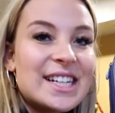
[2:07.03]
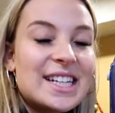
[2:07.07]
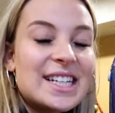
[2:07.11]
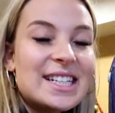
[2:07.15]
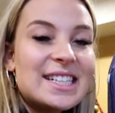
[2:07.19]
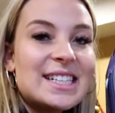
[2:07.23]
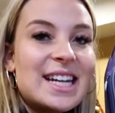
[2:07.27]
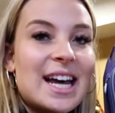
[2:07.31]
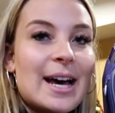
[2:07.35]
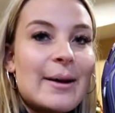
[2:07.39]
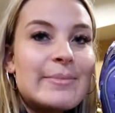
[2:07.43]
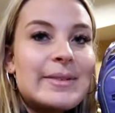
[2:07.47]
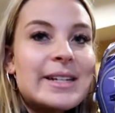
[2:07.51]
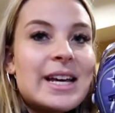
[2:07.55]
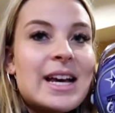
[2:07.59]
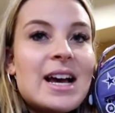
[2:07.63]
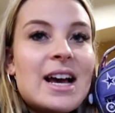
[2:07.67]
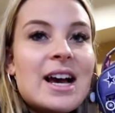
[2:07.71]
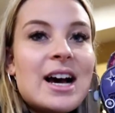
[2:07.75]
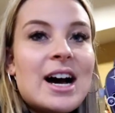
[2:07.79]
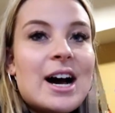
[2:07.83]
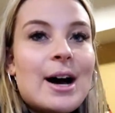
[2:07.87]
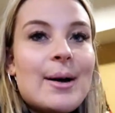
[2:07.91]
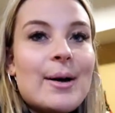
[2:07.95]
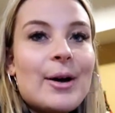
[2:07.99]
except
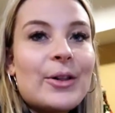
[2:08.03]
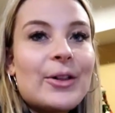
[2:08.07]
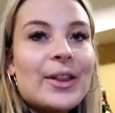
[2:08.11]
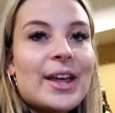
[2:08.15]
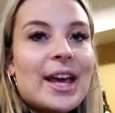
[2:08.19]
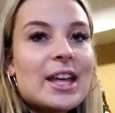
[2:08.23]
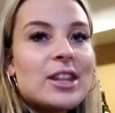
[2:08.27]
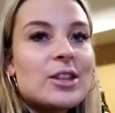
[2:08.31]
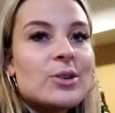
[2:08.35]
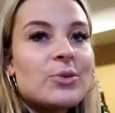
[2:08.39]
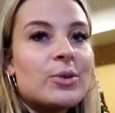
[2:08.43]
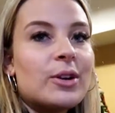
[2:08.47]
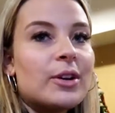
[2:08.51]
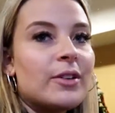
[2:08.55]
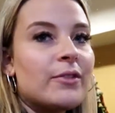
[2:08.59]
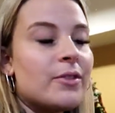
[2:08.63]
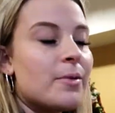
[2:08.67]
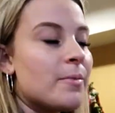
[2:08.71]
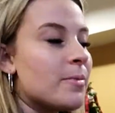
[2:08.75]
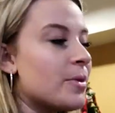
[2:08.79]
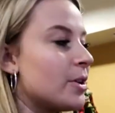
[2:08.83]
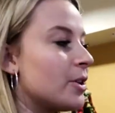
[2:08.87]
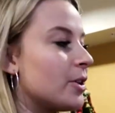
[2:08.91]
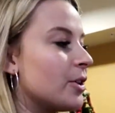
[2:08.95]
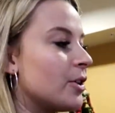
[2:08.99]
I only had the one
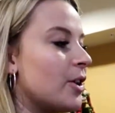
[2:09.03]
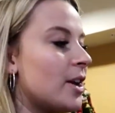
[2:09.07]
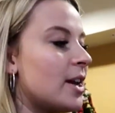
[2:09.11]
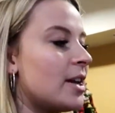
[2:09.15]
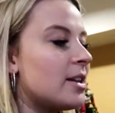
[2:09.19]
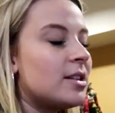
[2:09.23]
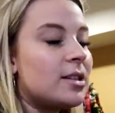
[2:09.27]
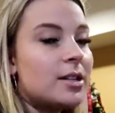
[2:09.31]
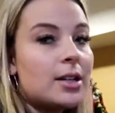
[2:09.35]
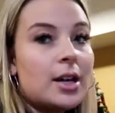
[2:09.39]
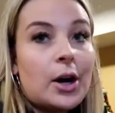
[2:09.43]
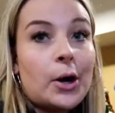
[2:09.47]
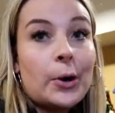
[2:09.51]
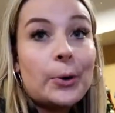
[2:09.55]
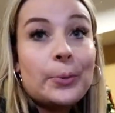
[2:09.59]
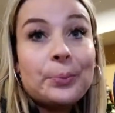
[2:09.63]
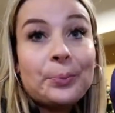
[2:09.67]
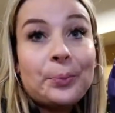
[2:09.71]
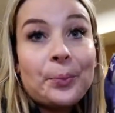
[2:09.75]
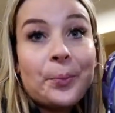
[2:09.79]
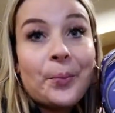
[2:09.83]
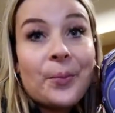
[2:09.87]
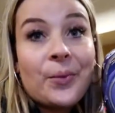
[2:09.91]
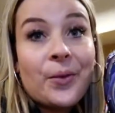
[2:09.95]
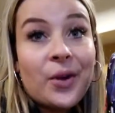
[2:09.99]
from 3rd grade, so
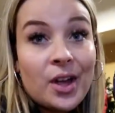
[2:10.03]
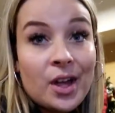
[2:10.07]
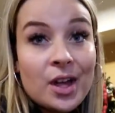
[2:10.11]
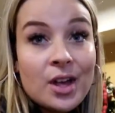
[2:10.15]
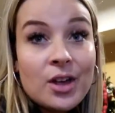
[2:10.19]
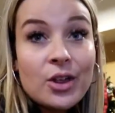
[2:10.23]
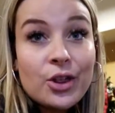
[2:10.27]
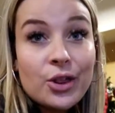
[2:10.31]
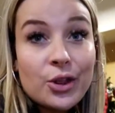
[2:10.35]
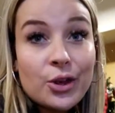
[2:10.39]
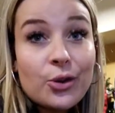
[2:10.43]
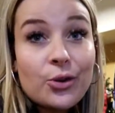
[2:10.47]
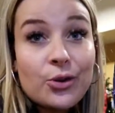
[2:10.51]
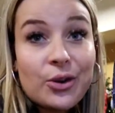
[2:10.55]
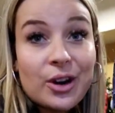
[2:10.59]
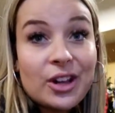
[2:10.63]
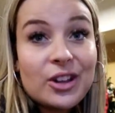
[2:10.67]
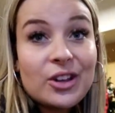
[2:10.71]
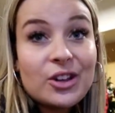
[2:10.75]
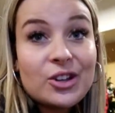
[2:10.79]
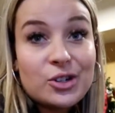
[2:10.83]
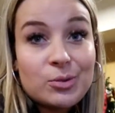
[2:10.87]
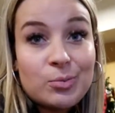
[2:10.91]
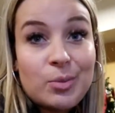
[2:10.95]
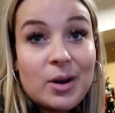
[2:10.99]
3rd grade
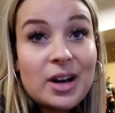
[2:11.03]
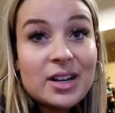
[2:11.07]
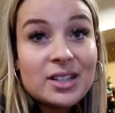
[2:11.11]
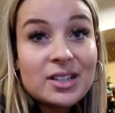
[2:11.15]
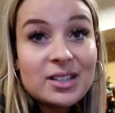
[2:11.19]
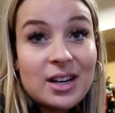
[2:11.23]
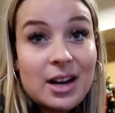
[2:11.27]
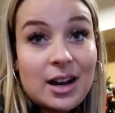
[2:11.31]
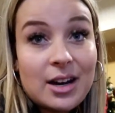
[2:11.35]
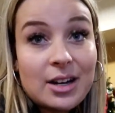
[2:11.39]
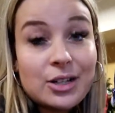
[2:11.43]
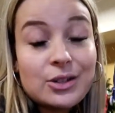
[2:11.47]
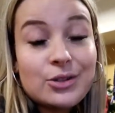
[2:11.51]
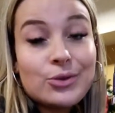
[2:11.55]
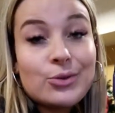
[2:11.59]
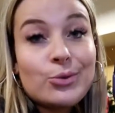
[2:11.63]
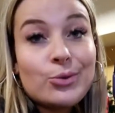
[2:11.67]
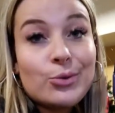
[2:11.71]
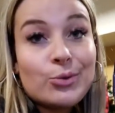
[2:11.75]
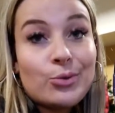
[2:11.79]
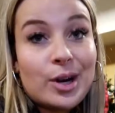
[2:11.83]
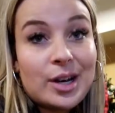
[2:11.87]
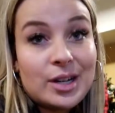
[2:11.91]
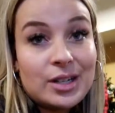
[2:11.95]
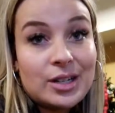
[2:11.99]
lunchbox status
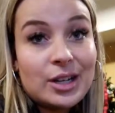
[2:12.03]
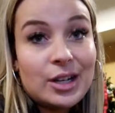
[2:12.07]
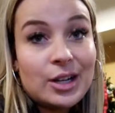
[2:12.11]
right